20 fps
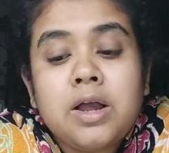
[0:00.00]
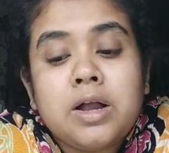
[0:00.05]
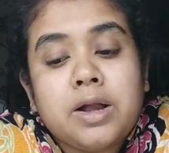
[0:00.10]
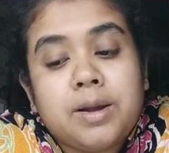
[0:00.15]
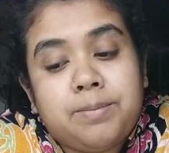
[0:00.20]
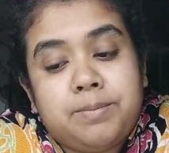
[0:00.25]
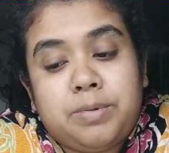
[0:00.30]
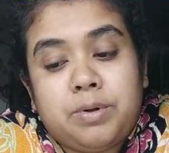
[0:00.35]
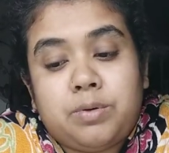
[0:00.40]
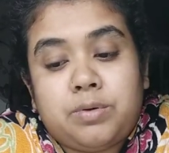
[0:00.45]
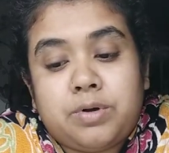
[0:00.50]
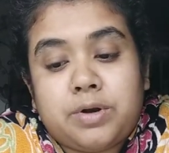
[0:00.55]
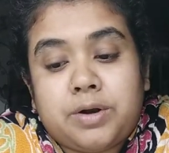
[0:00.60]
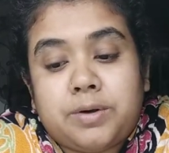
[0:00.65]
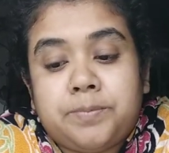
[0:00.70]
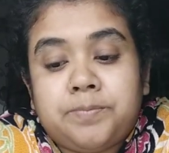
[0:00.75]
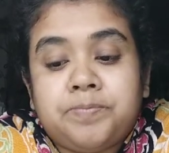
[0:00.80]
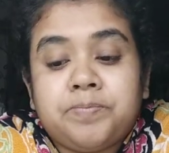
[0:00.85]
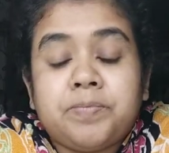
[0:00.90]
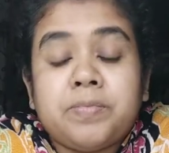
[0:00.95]
computer.
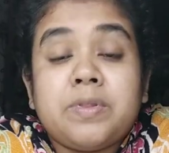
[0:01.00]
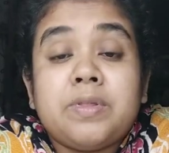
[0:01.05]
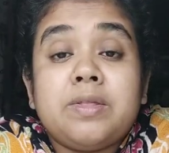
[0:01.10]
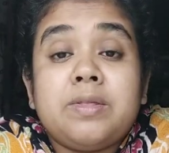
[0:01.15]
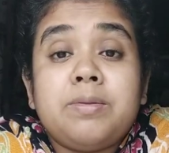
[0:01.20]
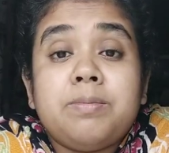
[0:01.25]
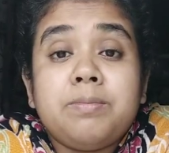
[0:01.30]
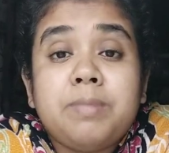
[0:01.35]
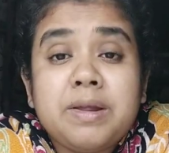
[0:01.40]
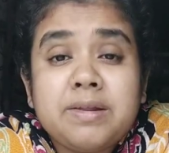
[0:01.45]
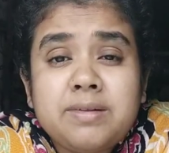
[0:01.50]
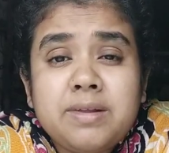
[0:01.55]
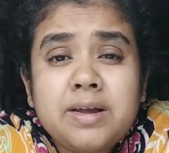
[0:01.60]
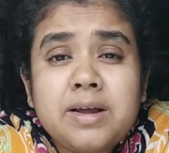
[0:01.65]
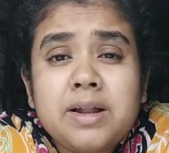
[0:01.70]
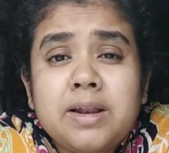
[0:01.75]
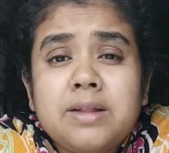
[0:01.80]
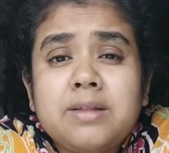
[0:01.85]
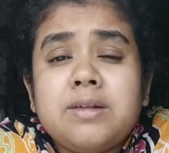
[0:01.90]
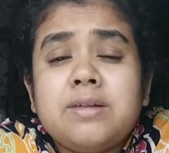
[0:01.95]

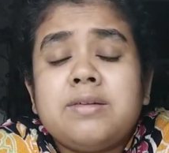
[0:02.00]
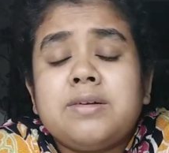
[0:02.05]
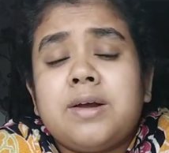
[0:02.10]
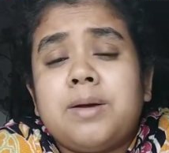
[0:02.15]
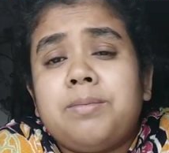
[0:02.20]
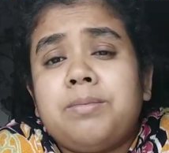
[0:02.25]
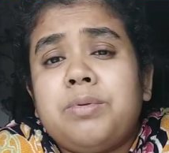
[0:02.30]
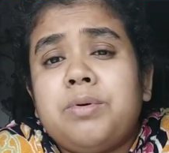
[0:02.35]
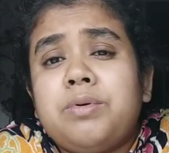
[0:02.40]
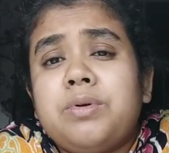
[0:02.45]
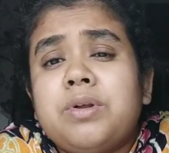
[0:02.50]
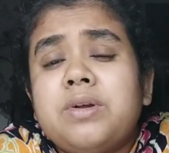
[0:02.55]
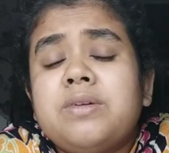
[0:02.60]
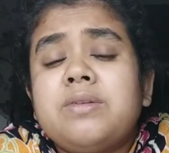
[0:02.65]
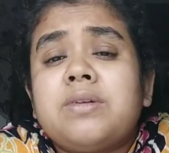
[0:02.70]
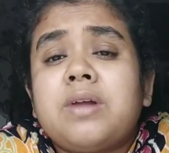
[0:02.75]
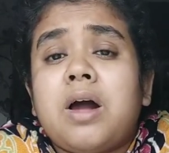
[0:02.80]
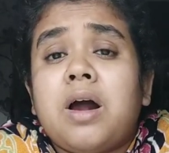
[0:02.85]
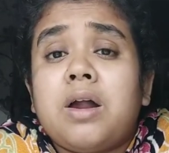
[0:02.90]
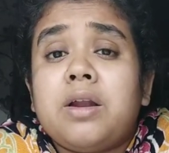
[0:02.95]
Basically, these
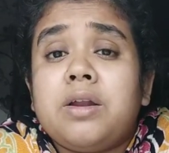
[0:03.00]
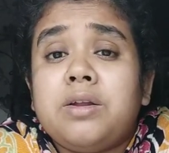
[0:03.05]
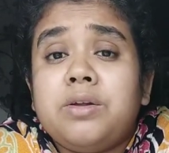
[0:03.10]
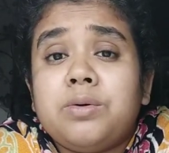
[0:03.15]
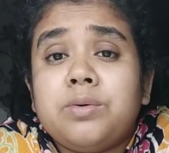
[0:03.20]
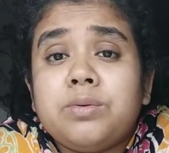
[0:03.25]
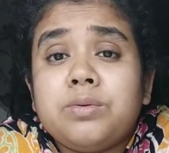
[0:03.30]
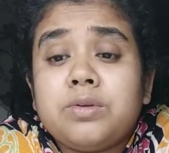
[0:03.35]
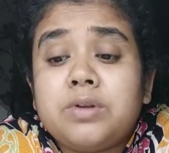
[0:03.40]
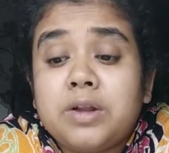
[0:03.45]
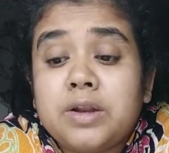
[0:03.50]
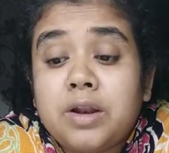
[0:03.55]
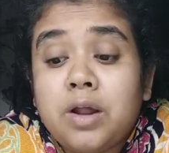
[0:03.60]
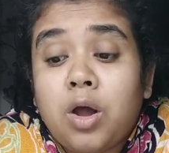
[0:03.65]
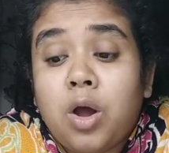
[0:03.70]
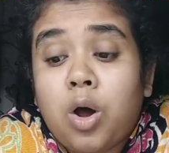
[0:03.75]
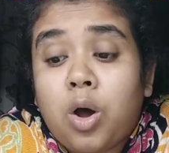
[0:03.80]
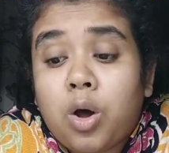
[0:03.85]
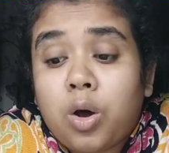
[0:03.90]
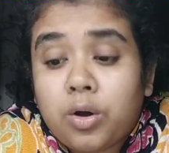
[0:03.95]
computers are used in
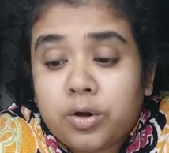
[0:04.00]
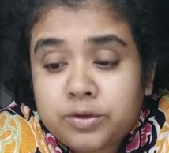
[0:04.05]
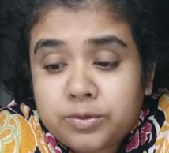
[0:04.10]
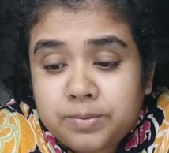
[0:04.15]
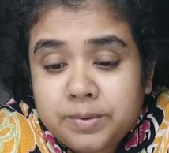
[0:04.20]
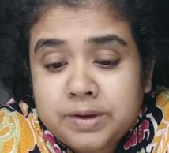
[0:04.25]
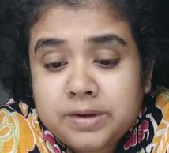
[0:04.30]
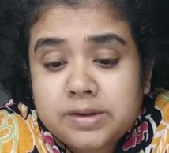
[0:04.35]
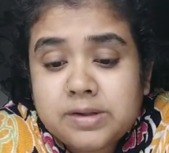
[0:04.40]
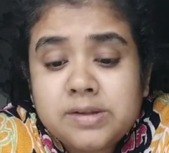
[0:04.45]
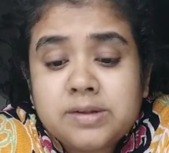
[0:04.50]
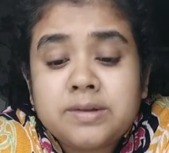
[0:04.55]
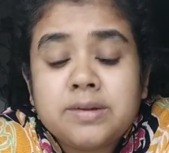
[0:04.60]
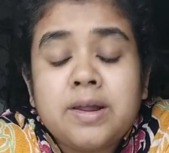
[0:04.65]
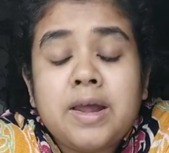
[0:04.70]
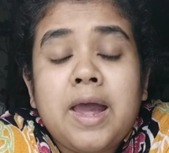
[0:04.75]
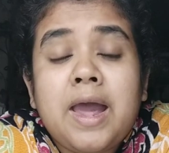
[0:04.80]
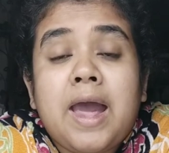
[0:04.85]
hospitals